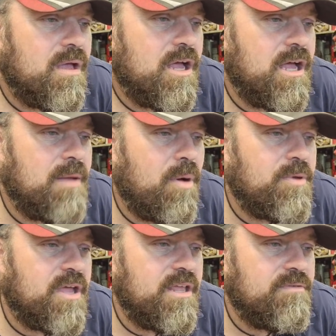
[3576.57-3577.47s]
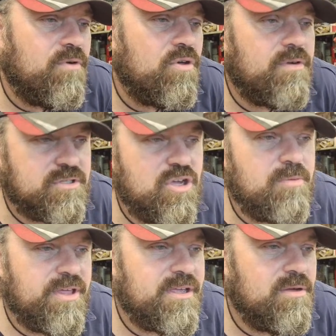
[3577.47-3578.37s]
Bob Kinney, 4th of October,
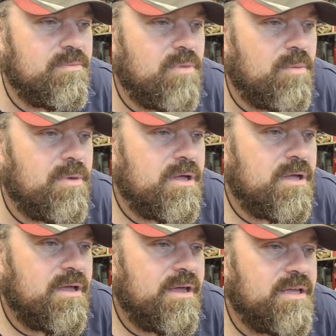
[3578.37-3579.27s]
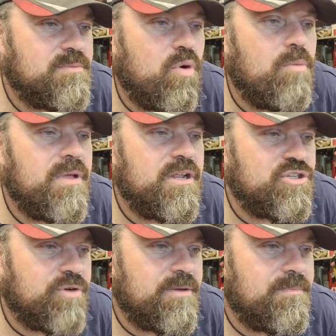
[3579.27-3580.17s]
thank you, Bob, is more
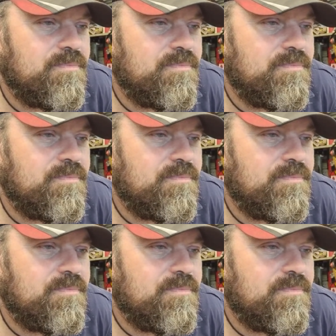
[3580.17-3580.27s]
military.